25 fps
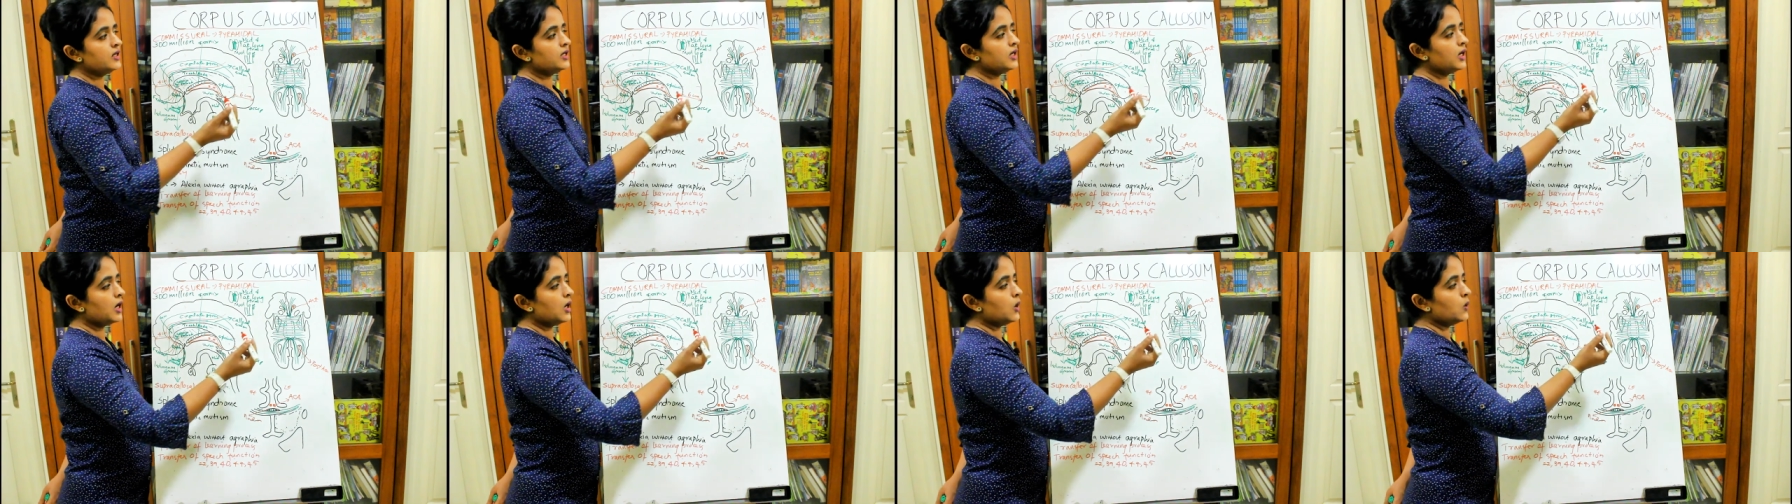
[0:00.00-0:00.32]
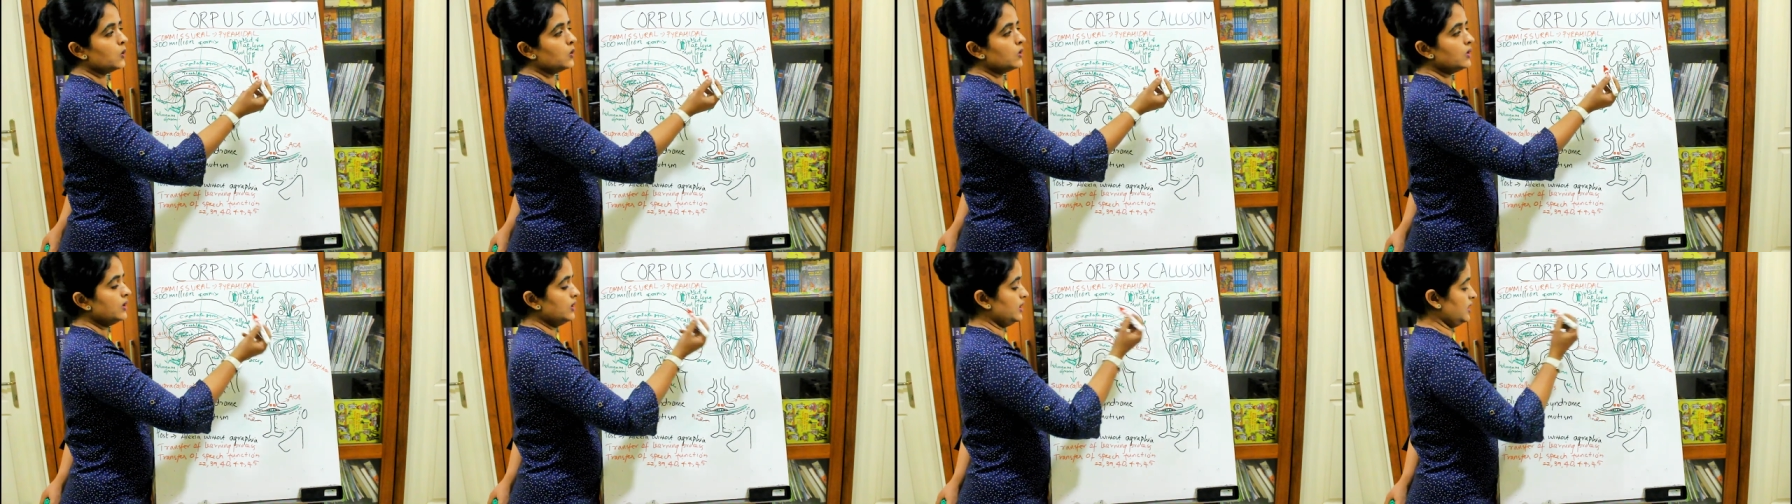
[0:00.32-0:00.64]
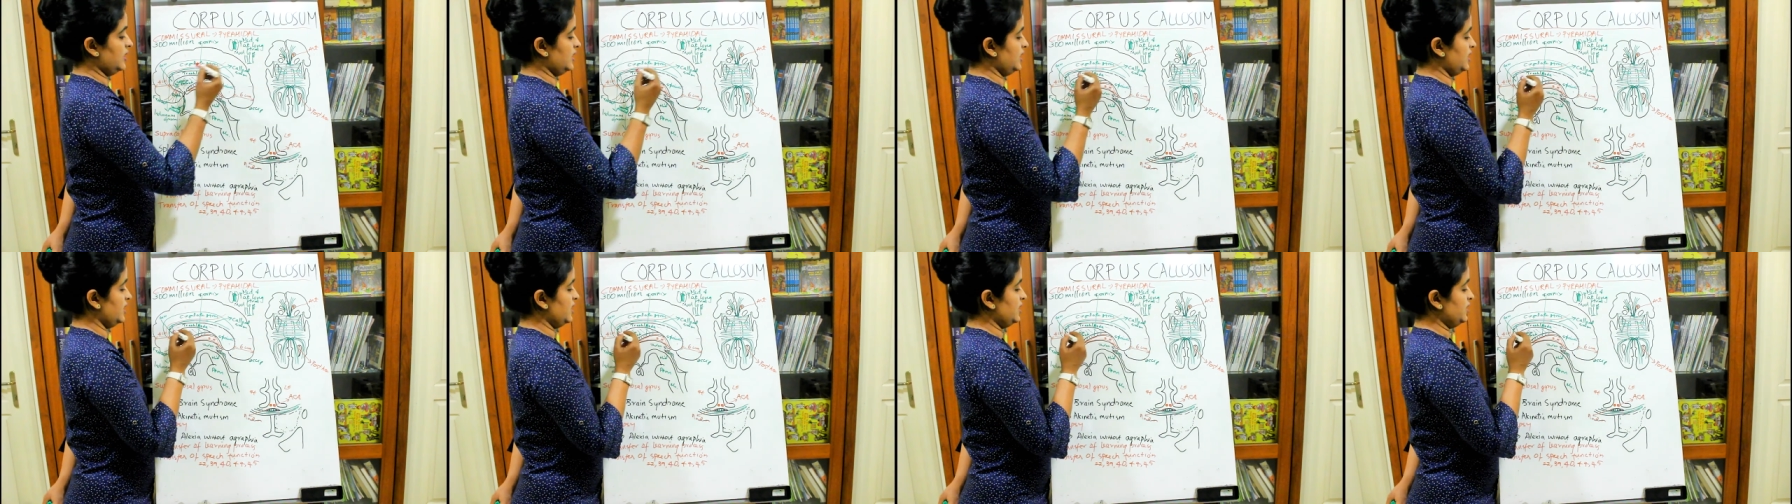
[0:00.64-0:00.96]
Now,
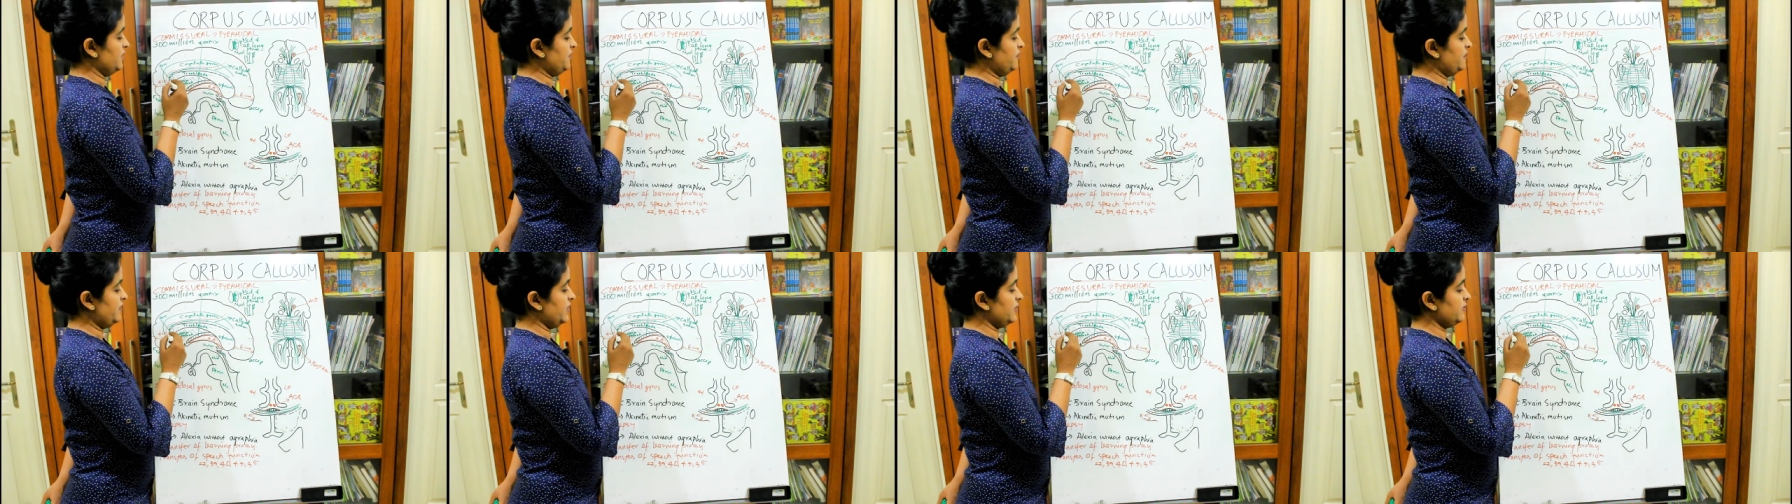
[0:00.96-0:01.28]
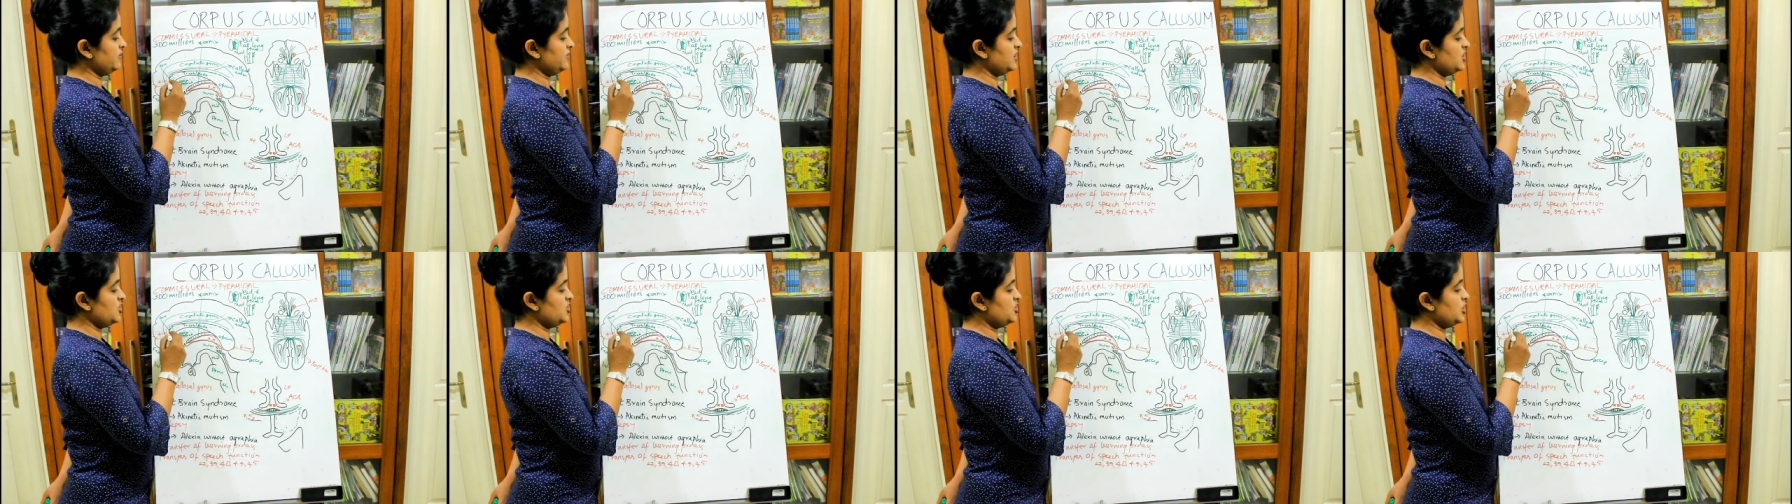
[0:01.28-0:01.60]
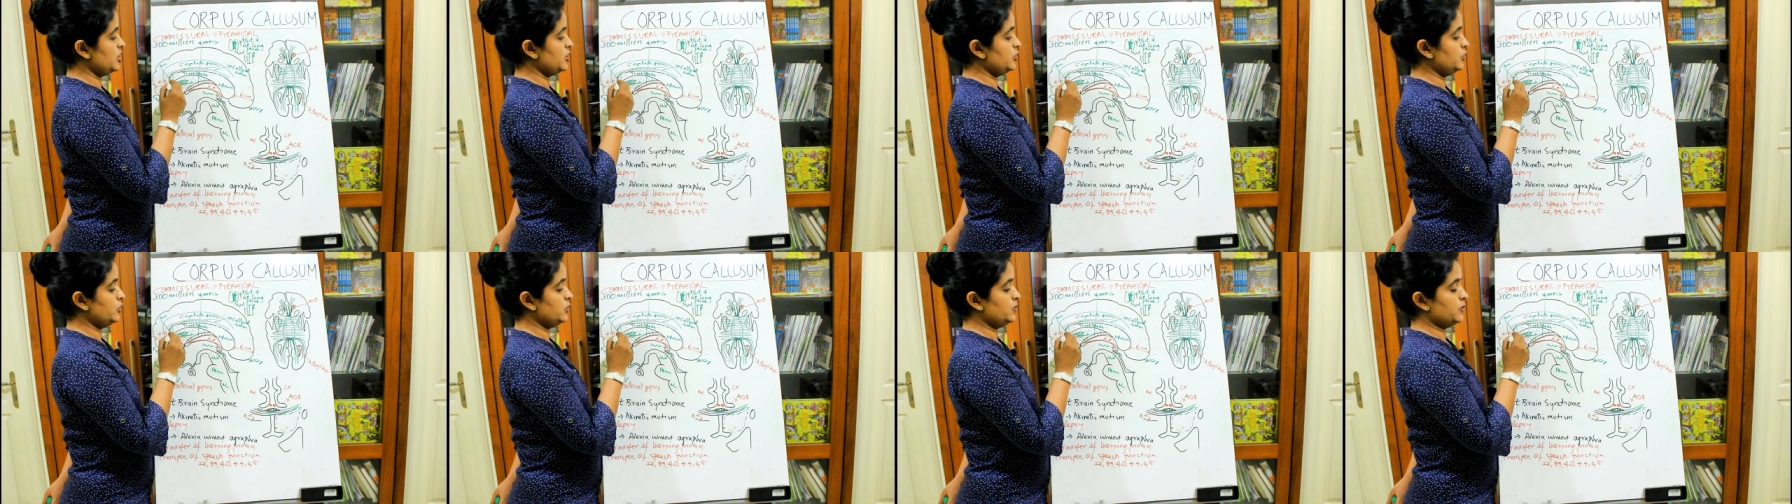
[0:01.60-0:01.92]
uh, from the
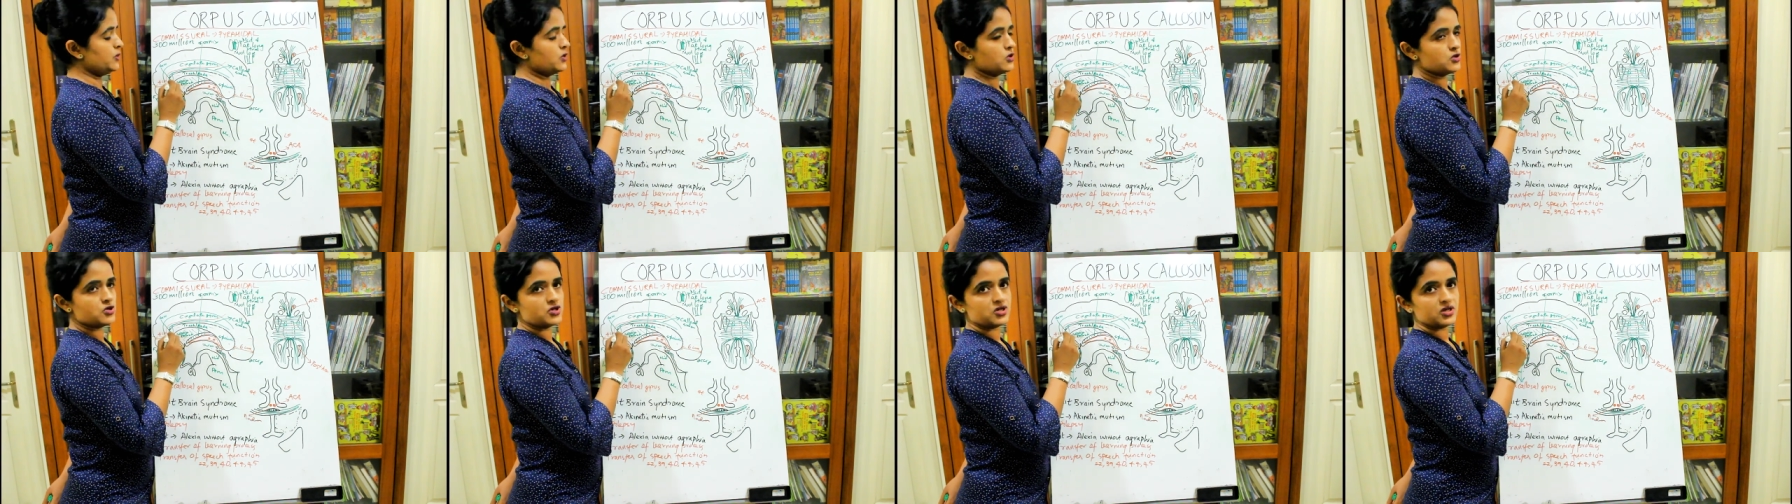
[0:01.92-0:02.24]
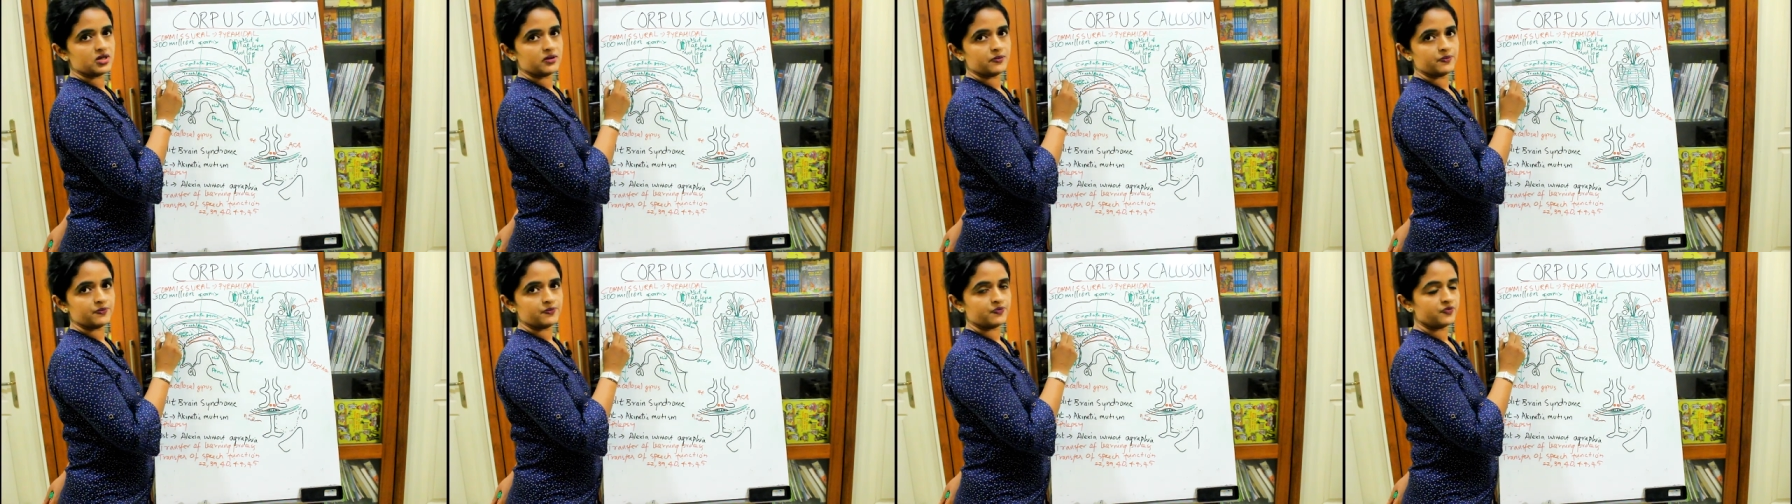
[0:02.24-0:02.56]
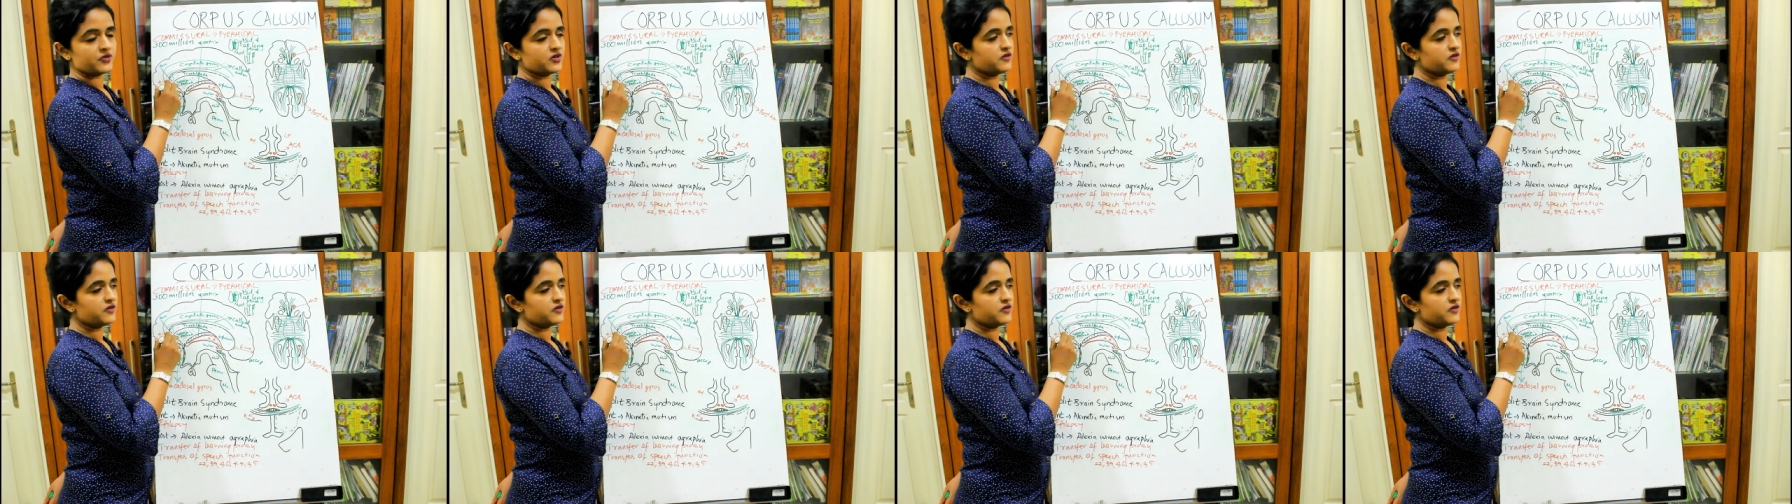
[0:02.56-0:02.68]
genu portion,